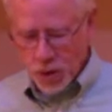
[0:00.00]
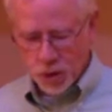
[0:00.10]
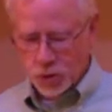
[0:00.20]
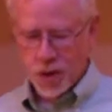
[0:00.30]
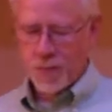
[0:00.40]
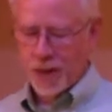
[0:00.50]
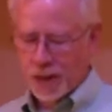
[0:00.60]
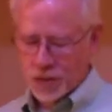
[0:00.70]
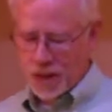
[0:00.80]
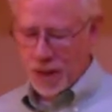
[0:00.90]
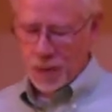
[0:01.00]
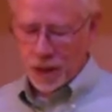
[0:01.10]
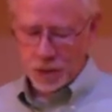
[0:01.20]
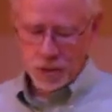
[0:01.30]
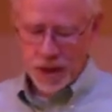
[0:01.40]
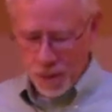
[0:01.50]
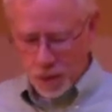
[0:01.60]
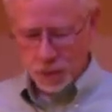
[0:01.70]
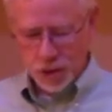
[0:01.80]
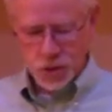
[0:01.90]
your trumpet as the
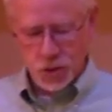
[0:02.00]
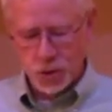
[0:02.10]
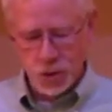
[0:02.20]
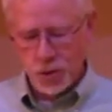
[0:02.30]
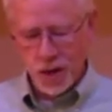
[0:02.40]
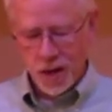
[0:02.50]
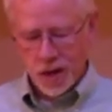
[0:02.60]
hypocrites do